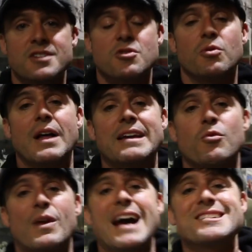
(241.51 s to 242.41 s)
So,
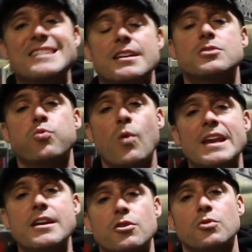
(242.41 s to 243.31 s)
like, when I see a
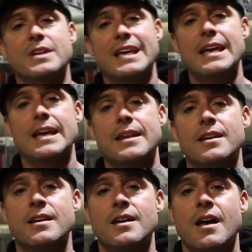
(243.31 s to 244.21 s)
20 year old
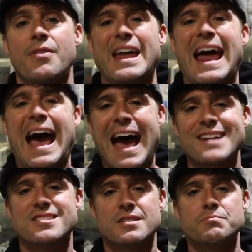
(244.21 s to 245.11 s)
kid that
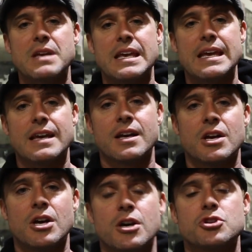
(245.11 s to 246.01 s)
asks me,
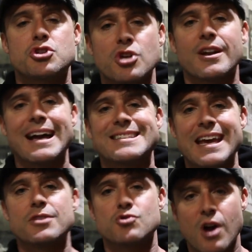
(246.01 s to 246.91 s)
should I
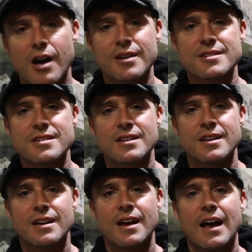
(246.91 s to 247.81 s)
take drugs?
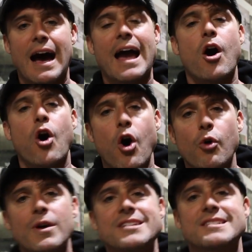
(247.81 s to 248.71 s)
I
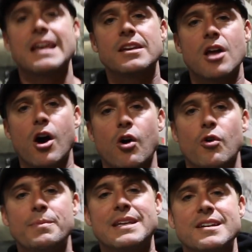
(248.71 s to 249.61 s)
always say
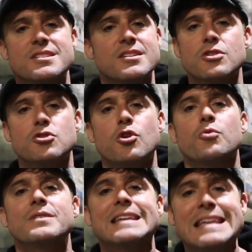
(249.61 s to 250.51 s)
no because you
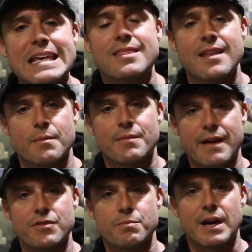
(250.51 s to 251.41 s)
don't need them,
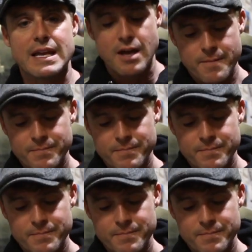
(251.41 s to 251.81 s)
everybody.